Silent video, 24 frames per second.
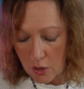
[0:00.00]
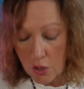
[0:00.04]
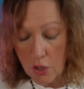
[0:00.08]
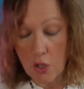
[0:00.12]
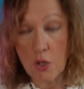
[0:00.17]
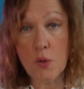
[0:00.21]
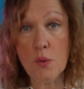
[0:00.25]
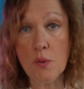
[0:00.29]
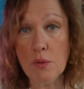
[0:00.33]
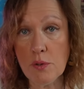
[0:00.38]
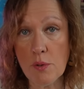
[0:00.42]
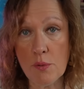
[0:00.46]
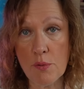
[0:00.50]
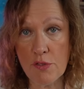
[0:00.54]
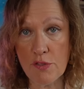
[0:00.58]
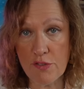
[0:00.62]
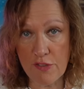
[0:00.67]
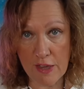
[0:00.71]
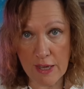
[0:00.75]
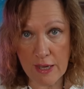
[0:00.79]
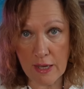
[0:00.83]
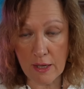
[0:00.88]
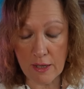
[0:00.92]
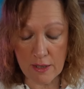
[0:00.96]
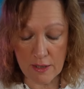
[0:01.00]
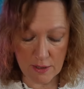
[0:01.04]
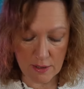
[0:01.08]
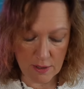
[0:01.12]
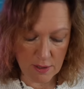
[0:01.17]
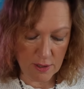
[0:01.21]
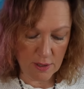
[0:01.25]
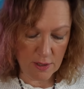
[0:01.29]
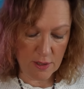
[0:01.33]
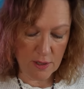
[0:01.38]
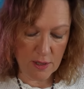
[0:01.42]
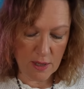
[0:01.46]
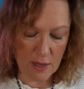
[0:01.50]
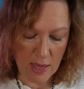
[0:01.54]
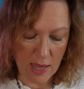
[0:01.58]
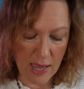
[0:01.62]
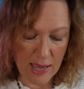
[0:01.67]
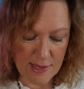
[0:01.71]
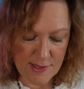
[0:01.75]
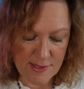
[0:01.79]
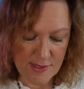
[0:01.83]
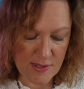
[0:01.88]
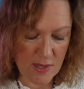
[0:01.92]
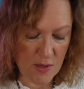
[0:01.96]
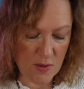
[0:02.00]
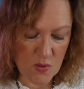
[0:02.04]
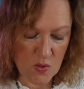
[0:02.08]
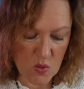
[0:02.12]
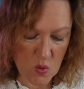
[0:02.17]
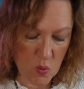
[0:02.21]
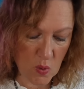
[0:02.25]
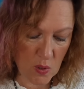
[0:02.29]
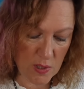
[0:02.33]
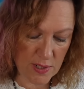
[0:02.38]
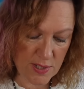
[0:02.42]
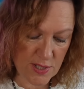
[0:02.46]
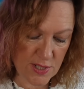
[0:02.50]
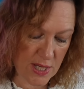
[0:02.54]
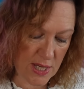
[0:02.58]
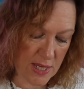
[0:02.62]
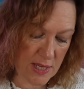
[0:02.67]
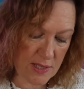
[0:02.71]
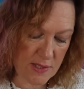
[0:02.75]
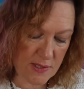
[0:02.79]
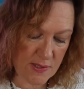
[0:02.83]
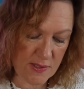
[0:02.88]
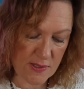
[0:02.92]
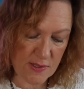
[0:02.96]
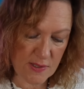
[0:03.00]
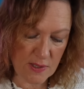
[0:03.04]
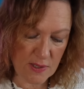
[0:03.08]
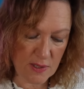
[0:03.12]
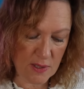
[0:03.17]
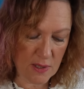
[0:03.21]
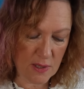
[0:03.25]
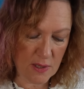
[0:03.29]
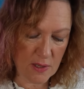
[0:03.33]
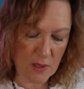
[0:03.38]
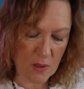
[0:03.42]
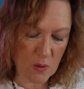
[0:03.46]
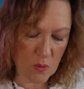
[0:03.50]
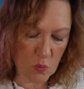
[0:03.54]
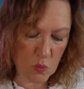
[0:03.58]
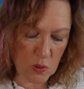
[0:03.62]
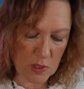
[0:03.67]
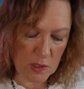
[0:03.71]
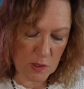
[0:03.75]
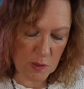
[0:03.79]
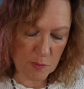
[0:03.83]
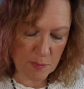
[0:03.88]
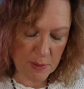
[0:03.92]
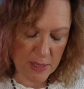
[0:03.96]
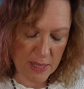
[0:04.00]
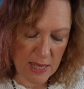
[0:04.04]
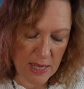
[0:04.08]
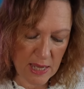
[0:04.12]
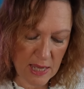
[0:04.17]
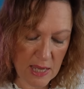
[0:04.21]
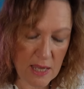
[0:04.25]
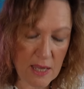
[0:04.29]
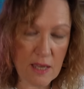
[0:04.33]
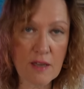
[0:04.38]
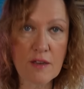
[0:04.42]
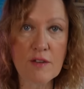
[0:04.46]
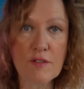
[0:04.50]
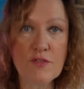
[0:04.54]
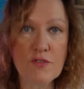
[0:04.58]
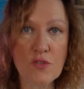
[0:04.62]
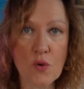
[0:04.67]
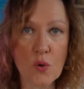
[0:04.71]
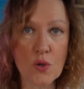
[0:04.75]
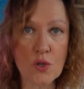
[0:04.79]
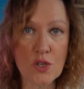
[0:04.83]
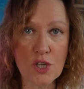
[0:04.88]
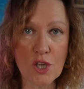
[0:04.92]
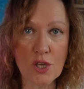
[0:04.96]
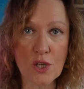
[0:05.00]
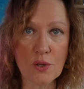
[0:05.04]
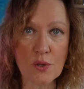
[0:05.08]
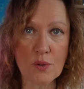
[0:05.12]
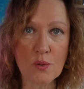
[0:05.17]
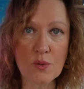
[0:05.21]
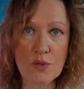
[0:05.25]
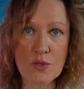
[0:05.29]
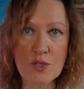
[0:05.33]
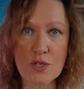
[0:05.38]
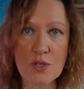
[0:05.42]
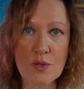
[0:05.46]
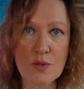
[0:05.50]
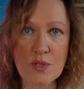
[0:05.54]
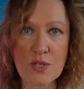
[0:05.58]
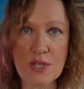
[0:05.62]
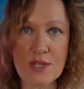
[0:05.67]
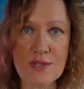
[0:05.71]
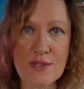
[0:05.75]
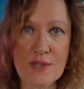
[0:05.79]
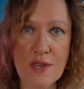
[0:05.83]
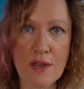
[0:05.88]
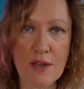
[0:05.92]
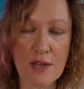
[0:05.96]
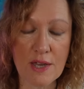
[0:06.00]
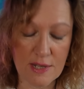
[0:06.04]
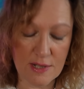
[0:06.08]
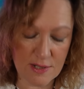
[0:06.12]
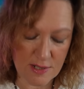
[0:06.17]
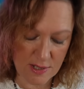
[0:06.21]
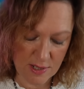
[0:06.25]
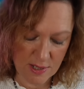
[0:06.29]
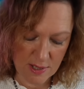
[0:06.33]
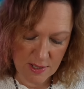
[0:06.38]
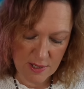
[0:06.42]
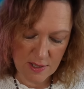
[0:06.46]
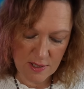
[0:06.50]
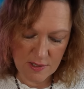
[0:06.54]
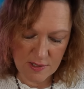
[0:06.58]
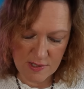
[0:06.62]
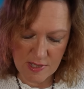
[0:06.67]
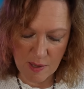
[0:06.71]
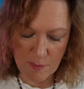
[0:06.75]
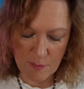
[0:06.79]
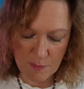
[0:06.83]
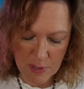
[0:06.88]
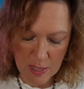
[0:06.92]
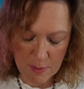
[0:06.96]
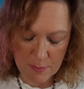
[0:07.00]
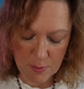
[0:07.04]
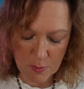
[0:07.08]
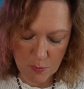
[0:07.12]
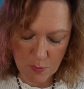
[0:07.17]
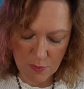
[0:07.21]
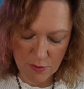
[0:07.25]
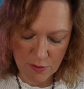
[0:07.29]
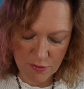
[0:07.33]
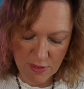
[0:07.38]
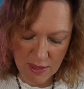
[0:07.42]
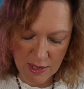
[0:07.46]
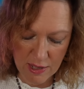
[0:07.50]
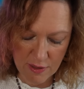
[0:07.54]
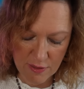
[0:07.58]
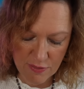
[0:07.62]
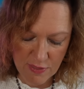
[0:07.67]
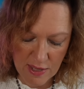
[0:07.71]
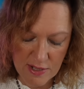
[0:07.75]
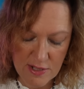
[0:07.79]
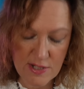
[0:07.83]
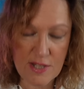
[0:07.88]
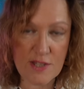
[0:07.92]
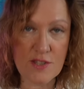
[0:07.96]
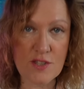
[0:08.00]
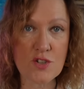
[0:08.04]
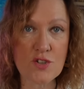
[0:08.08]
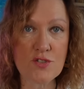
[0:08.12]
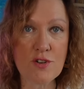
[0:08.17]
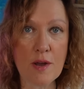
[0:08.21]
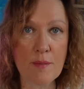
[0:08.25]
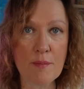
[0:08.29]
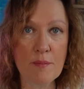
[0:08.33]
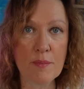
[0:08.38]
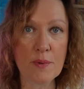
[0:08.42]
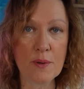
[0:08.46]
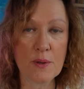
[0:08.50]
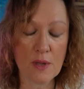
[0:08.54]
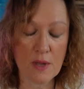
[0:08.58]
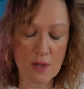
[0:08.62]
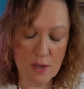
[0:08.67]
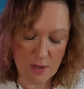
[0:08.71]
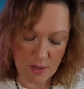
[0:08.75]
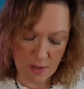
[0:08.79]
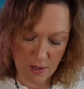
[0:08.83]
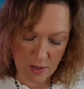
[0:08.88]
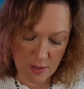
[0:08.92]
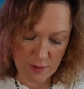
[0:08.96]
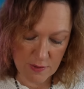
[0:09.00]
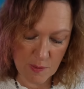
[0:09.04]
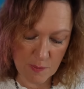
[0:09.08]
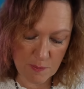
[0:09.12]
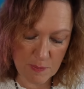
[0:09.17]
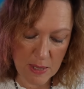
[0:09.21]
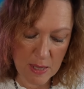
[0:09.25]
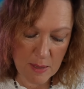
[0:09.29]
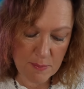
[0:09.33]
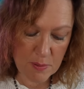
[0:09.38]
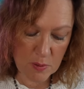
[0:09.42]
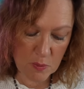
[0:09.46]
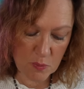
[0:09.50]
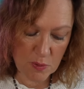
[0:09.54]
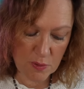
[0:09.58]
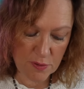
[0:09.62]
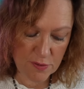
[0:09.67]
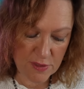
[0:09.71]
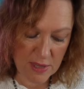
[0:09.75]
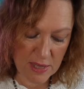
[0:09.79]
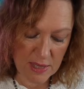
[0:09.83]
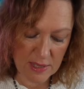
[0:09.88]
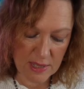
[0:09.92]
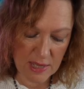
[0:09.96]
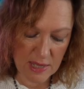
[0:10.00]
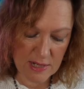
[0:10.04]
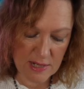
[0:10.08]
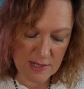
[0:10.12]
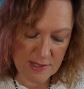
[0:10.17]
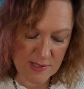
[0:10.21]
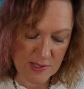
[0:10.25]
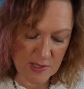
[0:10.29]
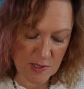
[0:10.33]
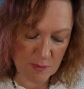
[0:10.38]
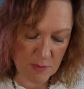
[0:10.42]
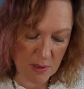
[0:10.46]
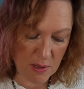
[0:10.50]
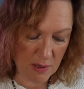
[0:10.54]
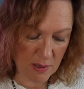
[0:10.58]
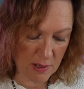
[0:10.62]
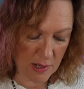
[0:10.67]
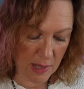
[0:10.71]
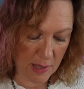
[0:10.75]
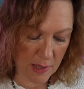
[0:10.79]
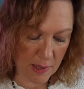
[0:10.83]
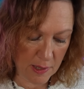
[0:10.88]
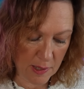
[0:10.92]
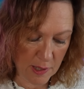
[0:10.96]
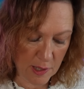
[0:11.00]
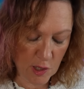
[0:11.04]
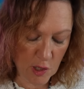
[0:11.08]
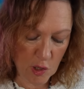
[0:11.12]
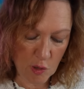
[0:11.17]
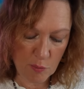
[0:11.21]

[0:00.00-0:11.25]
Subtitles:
Who you think has those qualities will be for you to decide. Some people will think that is Trump. Other people will think it is Kamala.